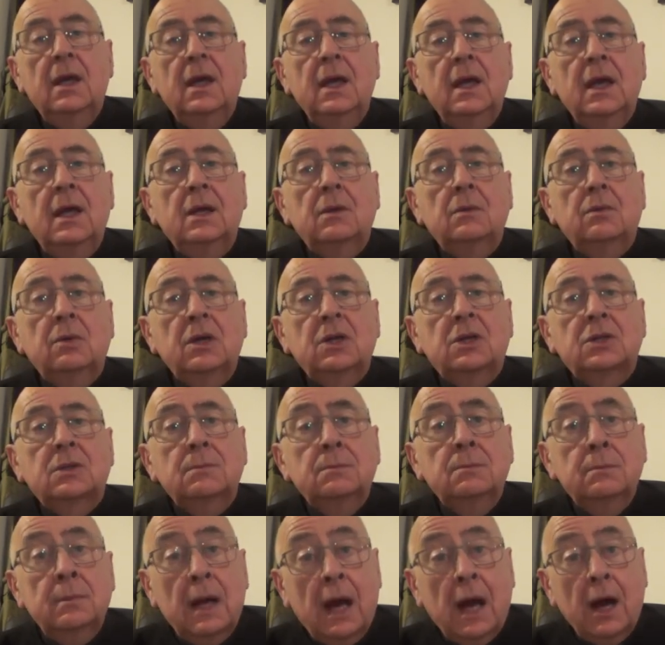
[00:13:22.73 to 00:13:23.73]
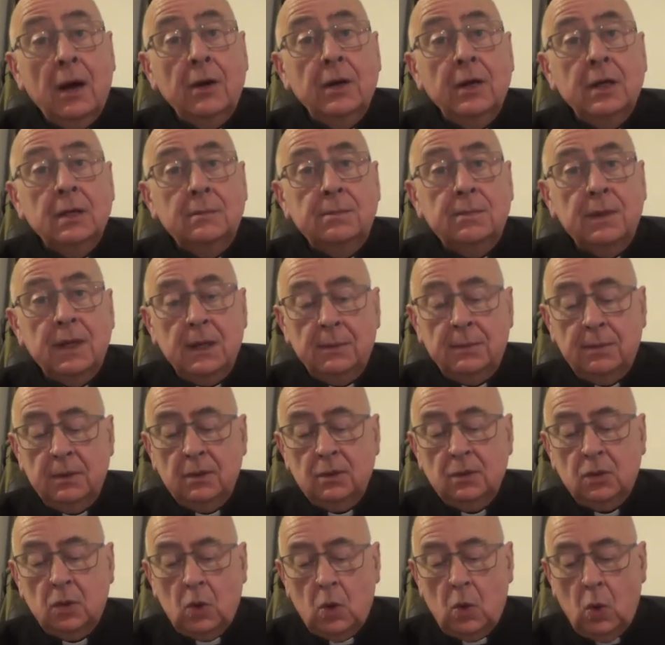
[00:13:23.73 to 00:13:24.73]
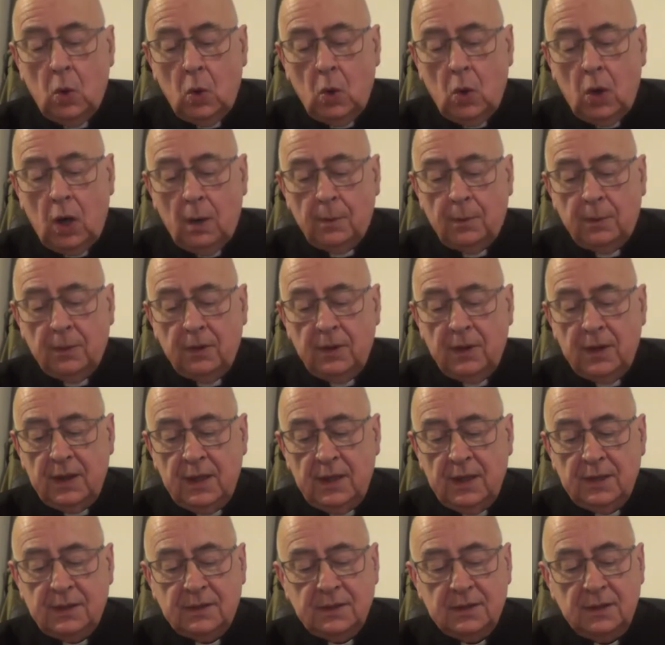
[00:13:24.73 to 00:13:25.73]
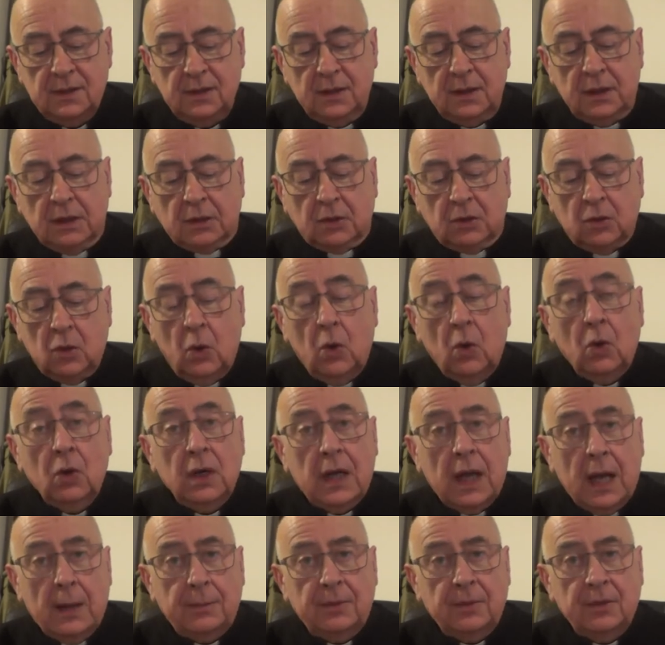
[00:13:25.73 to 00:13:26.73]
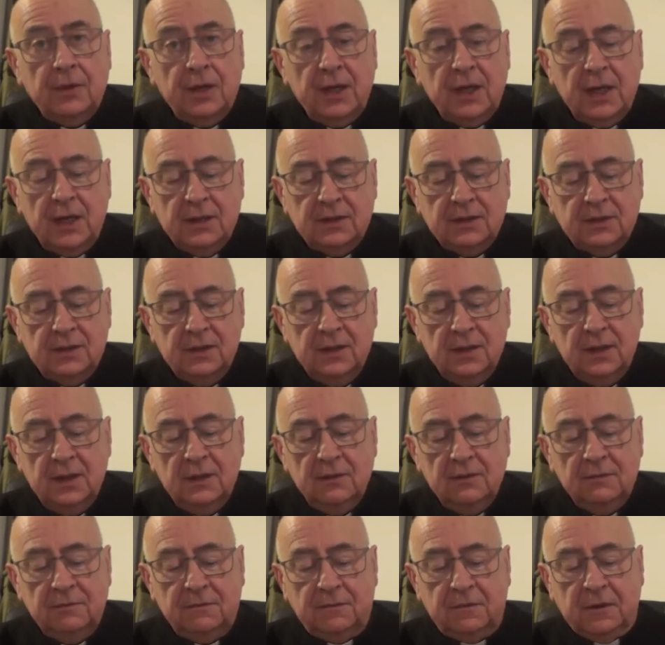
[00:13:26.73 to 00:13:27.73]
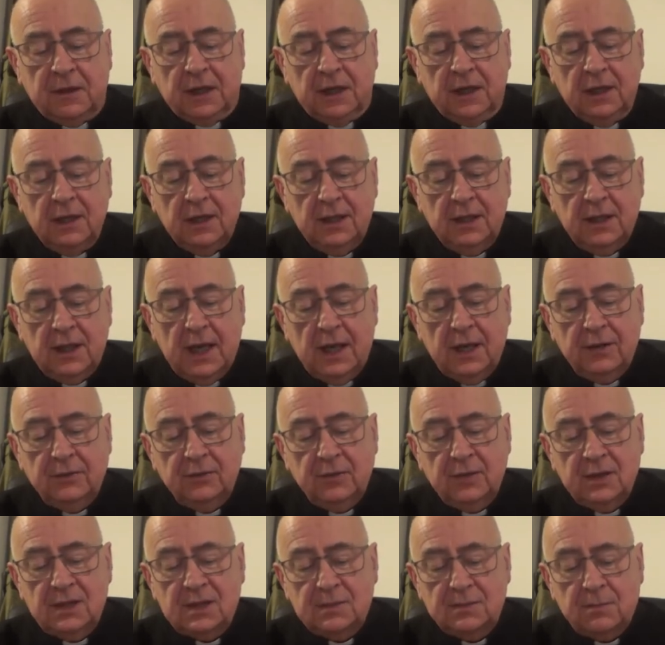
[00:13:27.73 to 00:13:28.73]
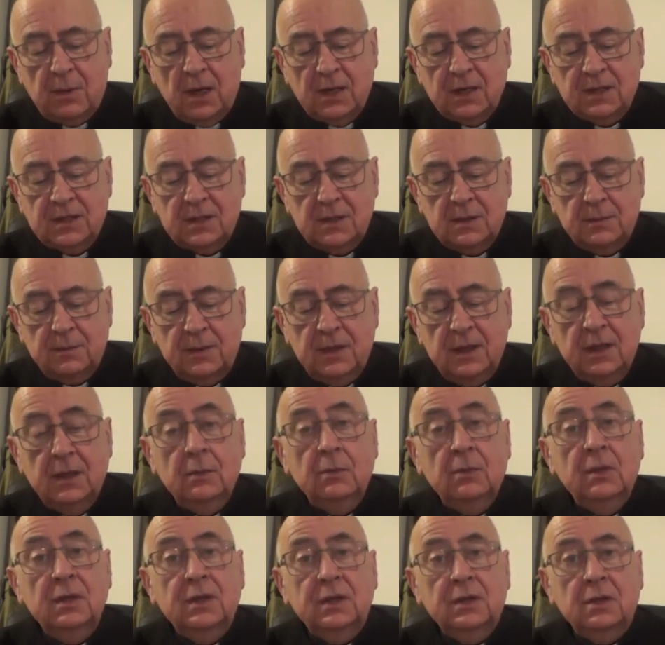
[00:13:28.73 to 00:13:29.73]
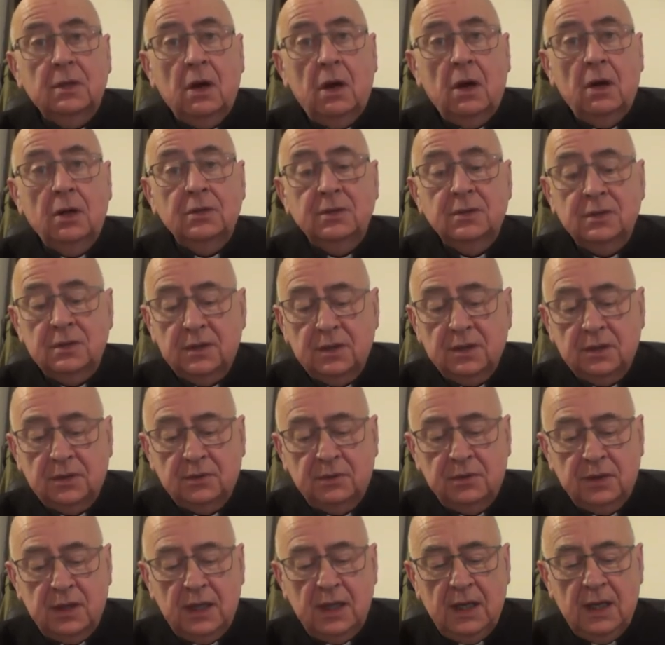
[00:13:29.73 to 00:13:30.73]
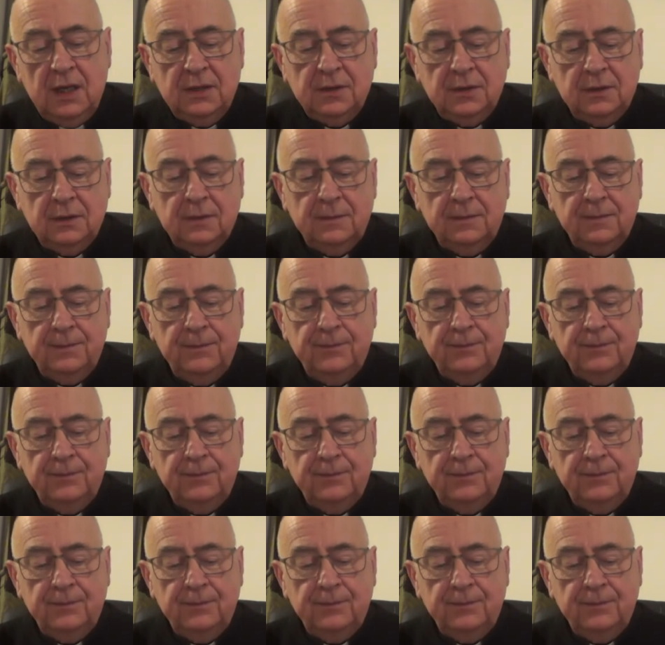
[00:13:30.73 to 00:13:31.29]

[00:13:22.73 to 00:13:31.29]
in which married people cooperate, collaborate, freely and responsibly with God the Creator.